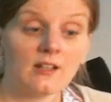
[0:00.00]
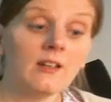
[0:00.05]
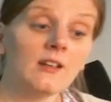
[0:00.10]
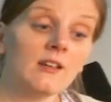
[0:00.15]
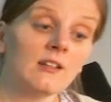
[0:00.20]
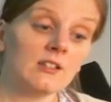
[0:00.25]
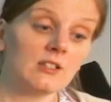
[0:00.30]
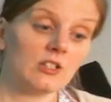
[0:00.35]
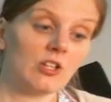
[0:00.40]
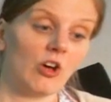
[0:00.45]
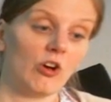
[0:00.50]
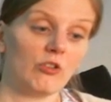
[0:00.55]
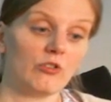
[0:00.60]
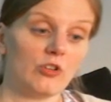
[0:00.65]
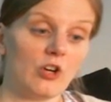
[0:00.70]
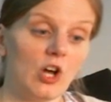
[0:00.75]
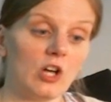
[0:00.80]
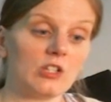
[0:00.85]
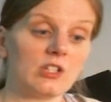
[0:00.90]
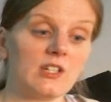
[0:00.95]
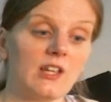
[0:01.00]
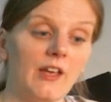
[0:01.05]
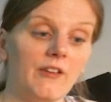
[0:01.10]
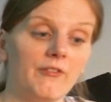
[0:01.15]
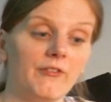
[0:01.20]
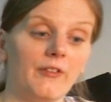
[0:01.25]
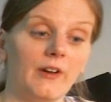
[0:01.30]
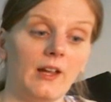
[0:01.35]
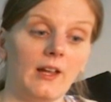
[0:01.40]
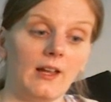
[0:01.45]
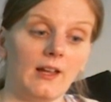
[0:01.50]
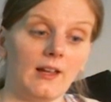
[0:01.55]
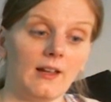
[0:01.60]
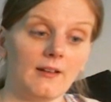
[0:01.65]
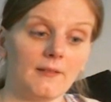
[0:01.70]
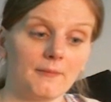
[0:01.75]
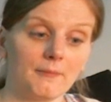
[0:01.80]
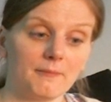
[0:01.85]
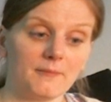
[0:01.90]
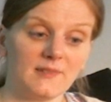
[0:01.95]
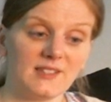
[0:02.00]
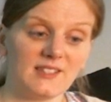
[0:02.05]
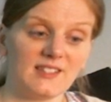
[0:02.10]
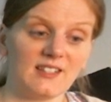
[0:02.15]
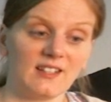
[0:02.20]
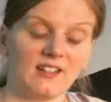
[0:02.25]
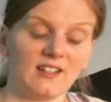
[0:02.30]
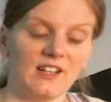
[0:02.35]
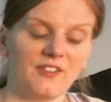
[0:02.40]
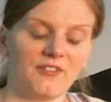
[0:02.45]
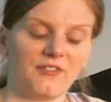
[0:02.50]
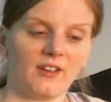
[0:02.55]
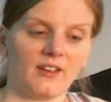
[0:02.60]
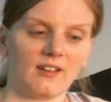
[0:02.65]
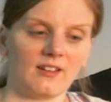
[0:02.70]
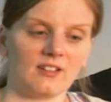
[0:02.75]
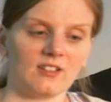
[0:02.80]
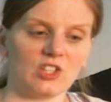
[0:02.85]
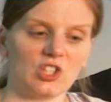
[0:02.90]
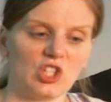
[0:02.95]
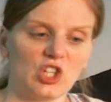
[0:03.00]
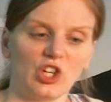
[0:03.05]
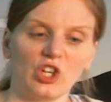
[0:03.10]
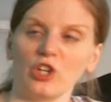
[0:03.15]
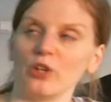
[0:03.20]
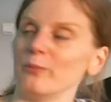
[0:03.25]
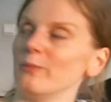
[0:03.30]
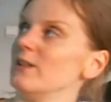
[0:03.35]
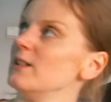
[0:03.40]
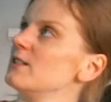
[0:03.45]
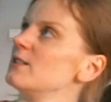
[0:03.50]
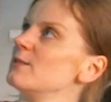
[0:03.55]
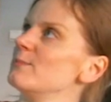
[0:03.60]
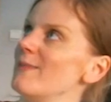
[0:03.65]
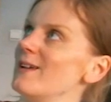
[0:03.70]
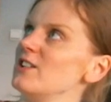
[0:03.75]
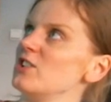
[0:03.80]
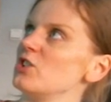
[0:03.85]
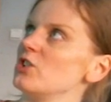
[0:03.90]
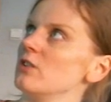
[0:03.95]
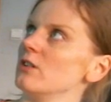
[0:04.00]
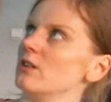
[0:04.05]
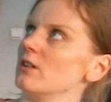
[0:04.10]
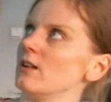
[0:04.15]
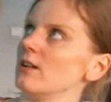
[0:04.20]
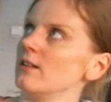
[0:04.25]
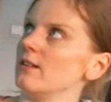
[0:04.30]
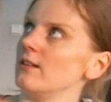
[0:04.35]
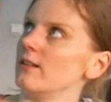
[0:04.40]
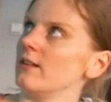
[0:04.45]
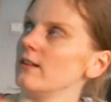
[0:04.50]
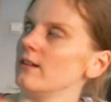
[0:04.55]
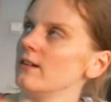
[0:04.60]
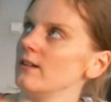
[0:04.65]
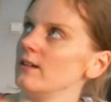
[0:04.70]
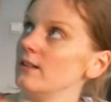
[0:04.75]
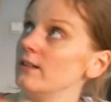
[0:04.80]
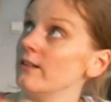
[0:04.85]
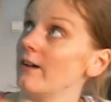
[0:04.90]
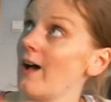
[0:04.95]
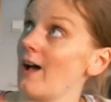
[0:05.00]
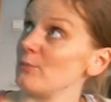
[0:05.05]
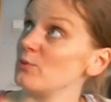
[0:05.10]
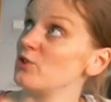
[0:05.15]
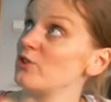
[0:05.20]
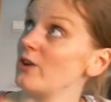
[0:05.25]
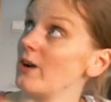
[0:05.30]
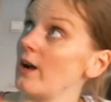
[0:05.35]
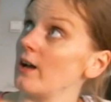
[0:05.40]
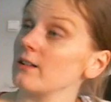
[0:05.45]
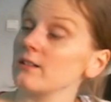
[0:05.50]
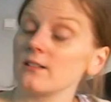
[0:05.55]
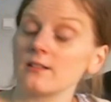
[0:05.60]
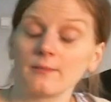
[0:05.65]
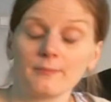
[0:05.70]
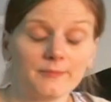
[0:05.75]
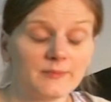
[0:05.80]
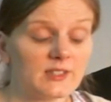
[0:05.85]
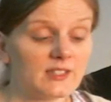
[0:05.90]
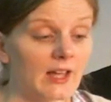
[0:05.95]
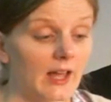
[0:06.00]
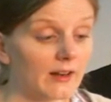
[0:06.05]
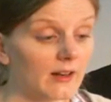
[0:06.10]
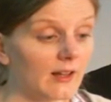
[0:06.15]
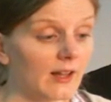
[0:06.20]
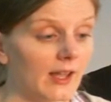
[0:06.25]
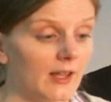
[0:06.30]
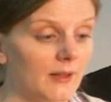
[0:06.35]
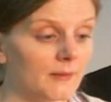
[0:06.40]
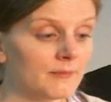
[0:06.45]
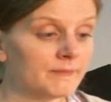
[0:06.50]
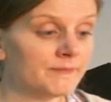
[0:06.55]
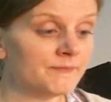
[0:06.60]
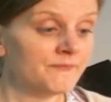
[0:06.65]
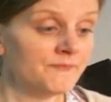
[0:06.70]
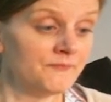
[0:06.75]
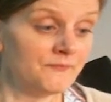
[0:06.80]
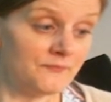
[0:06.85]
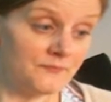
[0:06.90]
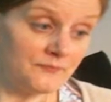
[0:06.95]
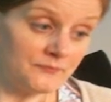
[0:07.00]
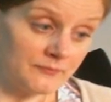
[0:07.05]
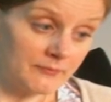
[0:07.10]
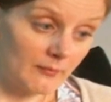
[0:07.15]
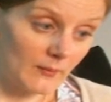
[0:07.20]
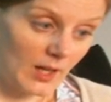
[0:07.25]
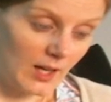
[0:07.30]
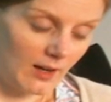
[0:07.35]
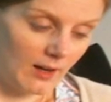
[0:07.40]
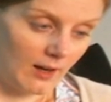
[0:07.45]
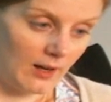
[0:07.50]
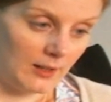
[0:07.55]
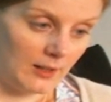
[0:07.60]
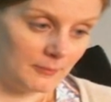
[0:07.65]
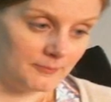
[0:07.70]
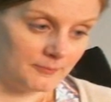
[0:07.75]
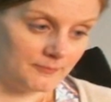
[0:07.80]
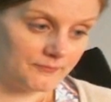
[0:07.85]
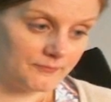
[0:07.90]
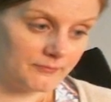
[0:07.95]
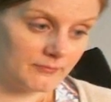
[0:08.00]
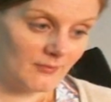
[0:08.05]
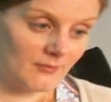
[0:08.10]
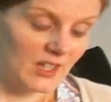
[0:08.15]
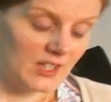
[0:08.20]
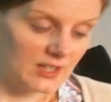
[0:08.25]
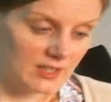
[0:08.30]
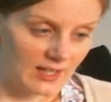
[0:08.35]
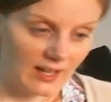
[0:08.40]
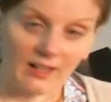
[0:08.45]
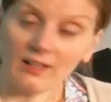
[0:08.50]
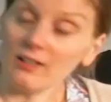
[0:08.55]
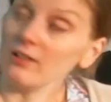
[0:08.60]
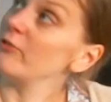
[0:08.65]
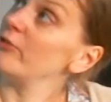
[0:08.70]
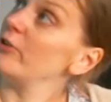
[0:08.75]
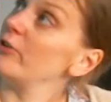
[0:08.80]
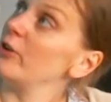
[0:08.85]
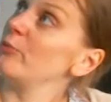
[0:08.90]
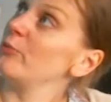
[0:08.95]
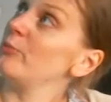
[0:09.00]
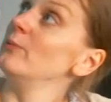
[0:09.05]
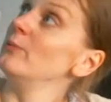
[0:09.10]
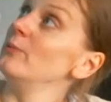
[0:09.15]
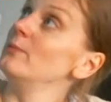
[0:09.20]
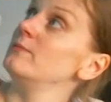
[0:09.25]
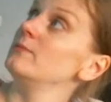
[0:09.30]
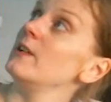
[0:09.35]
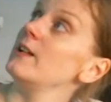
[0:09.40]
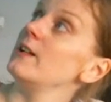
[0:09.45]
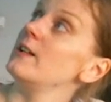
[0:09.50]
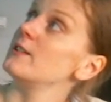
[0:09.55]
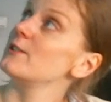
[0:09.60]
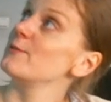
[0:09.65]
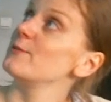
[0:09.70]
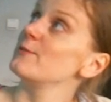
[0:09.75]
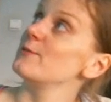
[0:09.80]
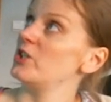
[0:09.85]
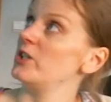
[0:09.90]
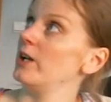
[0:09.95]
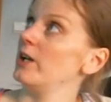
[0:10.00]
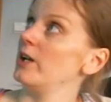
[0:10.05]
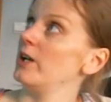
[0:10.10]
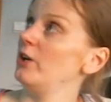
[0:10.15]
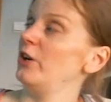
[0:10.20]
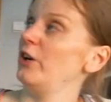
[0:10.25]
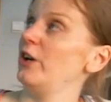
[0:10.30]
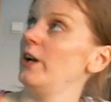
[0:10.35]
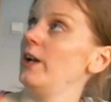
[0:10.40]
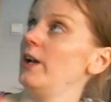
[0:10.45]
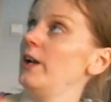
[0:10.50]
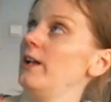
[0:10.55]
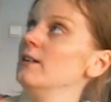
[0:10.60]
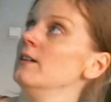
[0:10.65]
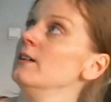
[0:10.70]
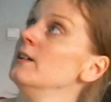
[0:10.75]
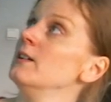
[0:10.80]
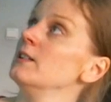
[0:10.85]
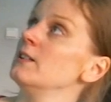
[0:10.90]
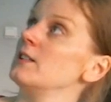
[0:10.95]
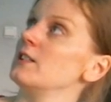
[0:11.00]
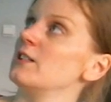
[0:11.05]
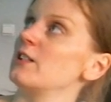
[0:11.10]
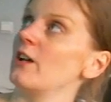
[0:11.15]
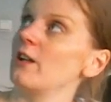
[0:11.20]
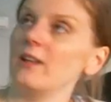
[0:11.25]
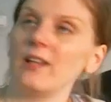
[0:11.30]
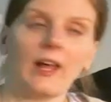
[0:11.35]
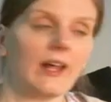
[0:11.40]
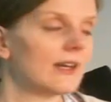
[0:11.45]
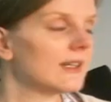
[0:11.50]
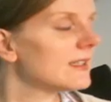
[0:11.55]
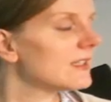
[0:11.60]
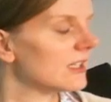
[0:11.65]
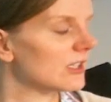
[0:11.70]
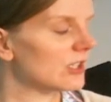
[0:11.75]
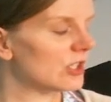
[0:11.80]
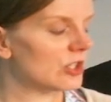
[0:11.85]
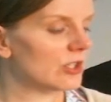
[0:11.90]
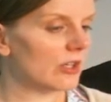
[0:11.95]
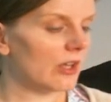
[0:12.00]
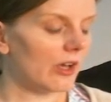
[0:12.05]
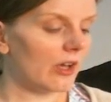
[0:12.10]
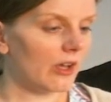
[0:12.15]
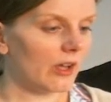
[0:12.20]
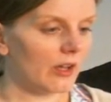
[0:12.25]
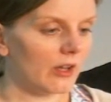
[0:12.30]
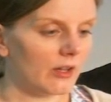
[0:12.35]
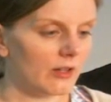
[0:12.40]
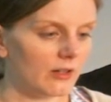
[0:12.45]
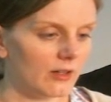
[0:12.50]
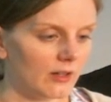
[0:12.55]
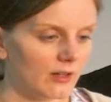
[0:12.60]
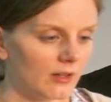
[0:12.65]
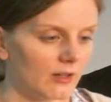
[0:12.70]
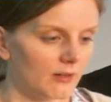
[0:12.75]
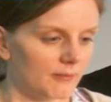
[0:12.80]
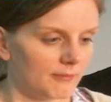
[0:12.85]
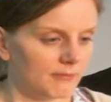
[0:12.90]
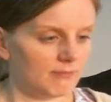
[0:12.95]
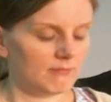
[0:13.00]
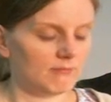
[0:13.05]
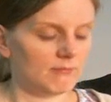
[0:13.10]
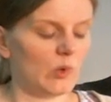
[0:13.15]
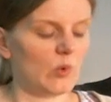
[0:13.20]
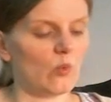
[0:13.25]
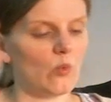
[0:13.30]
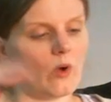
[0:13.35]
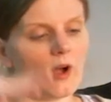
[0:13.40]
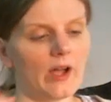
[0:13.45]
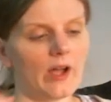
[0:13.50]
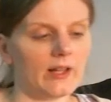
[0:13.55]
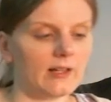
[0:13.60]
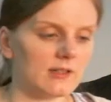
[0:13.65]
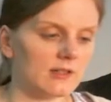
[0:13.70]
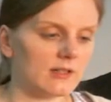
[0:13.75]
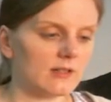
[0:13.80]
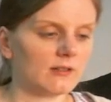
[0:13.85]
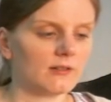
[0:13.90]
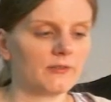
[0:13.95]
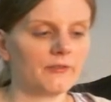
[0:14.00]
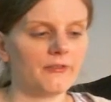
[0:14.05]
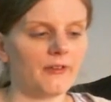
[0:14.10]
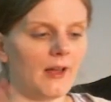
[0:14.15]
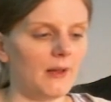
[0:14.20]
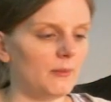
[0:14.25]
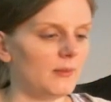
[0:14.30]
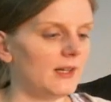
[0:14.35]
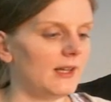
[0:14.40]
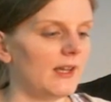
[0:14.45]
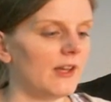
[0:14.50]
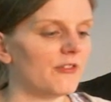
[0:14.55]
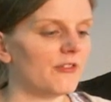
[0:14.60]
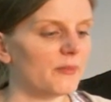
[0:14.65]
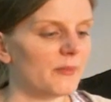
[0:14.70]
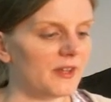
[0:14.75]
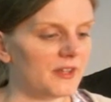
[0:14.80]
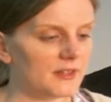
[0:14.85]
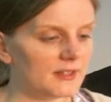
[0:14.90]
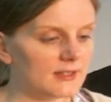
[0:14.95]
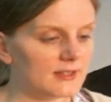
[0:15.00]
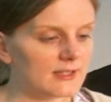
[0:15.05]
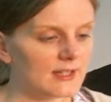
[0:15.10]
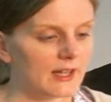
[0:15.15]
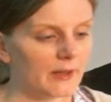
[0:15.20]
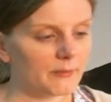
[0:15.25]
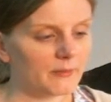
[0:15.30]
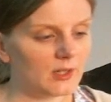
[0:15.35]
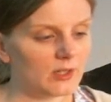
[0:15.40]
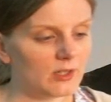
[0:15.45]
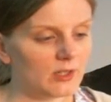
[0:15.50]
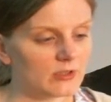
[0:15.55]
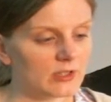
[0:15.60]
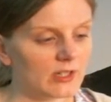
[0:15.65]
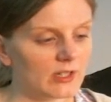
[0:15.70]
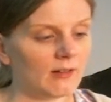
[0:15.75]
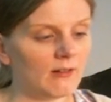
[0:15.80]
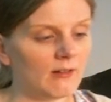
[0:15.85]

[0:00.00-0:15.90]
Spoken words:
So not every significant term is mentioned in the abstract, sadly. The second group is machine learning. So that is the wide family of methods I'm using.